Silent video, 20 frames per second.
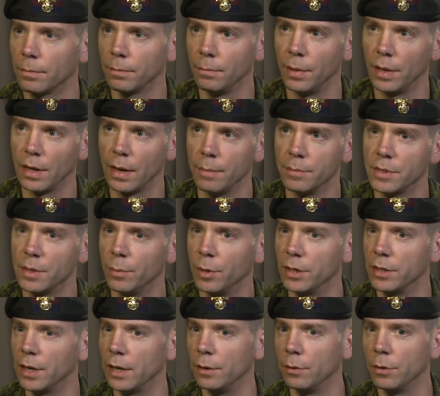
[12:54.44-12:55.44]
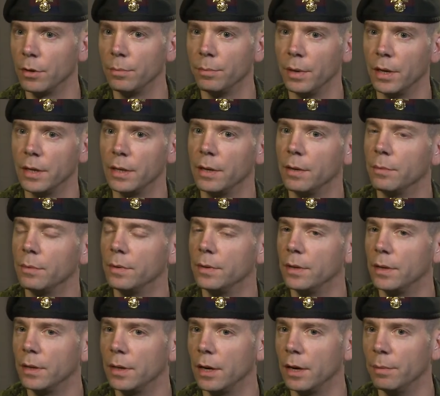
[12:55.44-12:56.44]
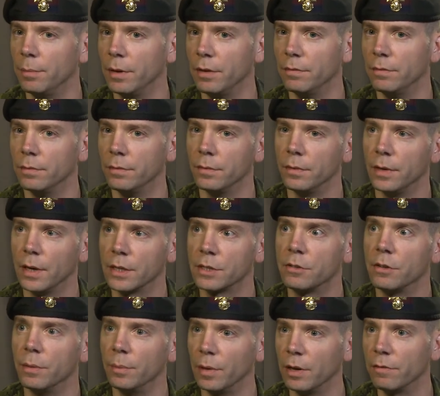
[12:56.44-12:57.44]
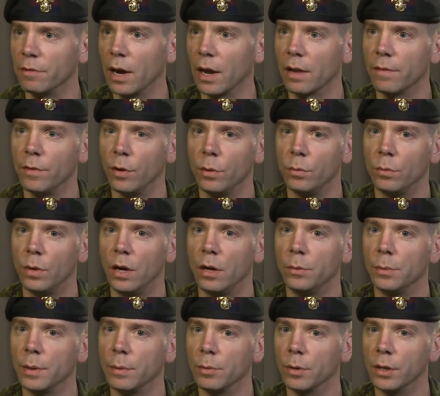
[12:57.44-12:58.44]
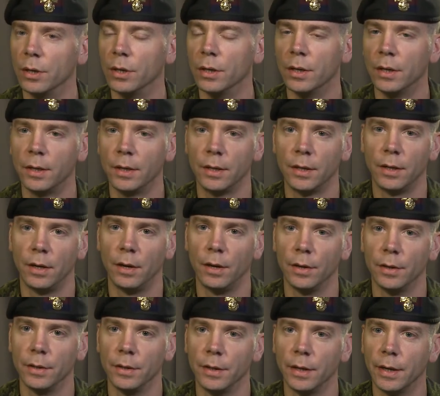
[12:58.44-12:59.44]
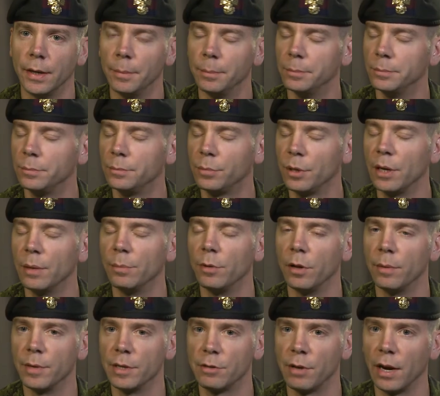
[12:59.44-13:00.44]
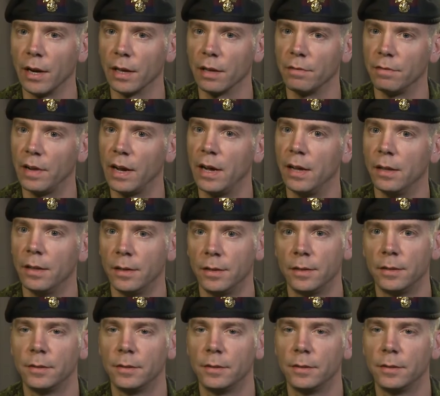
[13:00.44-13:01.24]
became somewhat diluted, but it had been extremely Francophone while we were on pre-deployment training at Val.